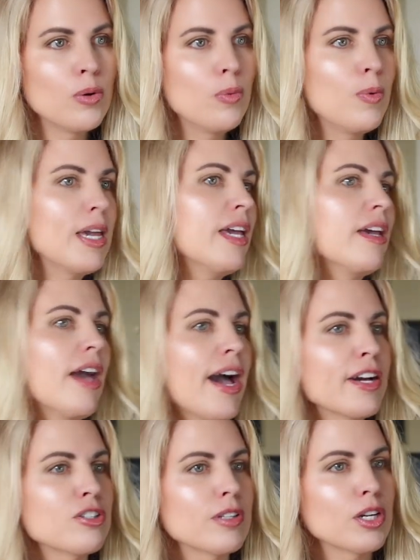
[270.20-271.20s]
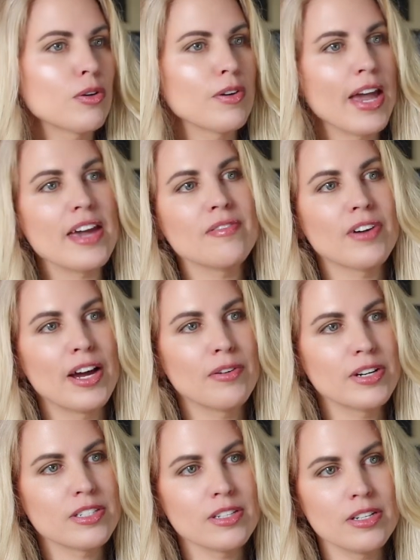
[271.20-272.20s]
We actually create
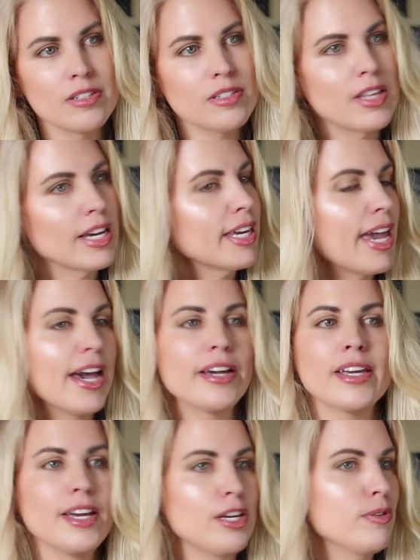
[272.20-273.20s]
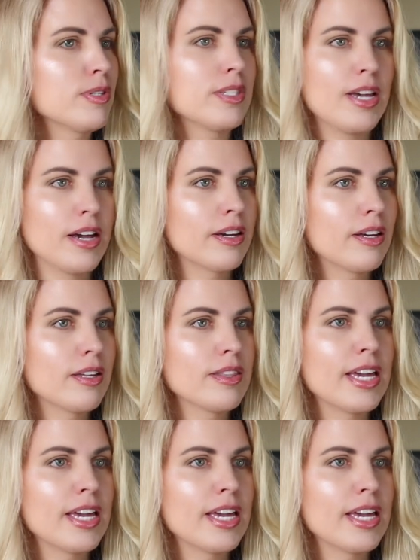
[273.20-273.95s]
viruses that can't get you sick.